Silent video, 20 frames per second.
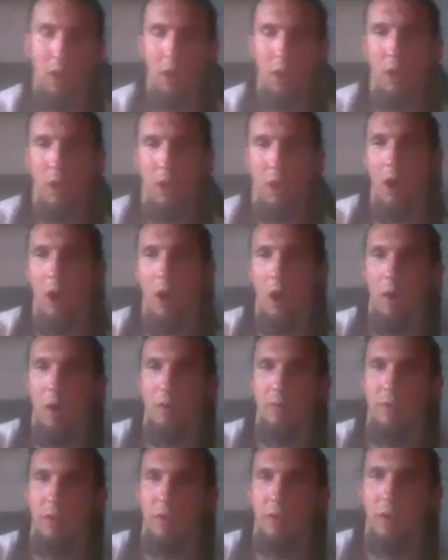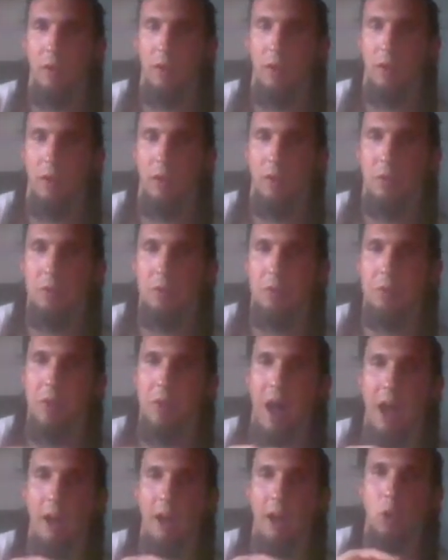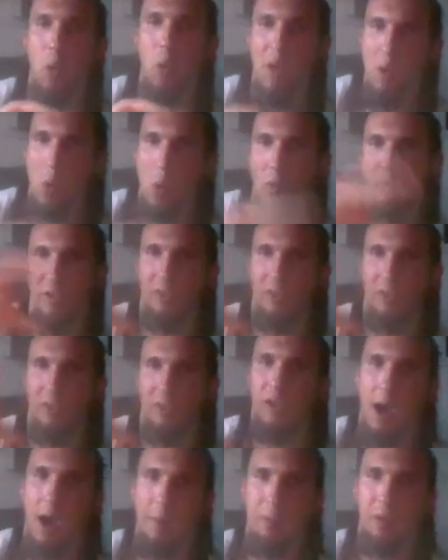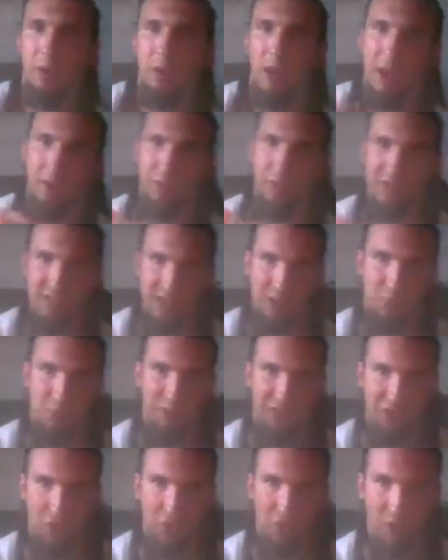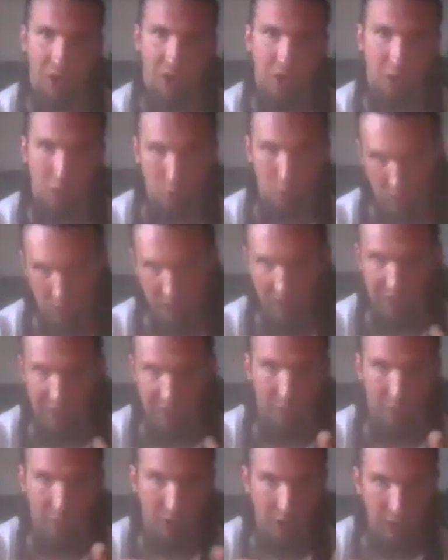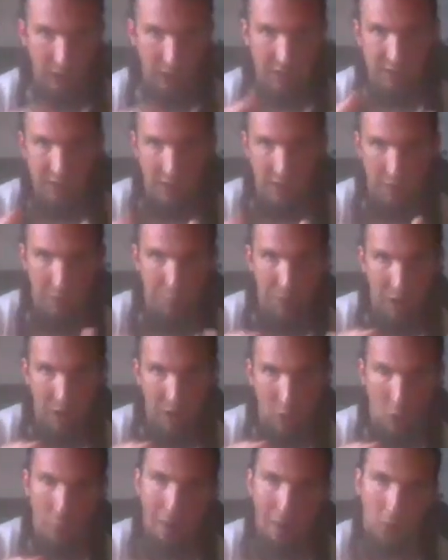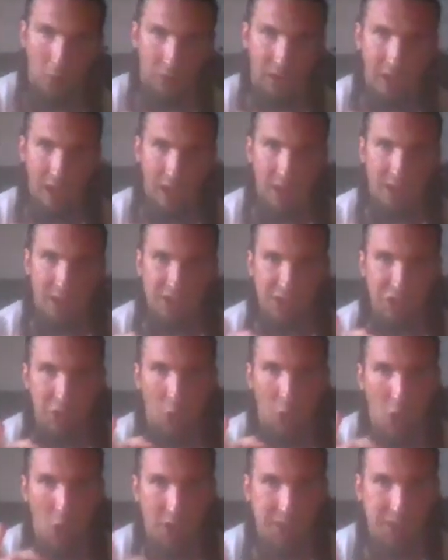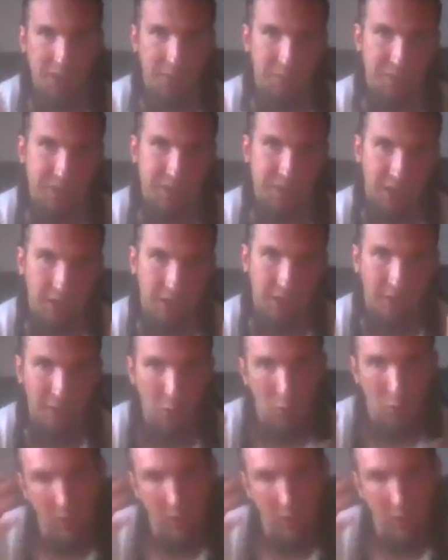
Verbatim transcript: of not going over the top, like the scene with the draugr where he's fighting inside the barrel mound. Such an awesome scene. Then you realize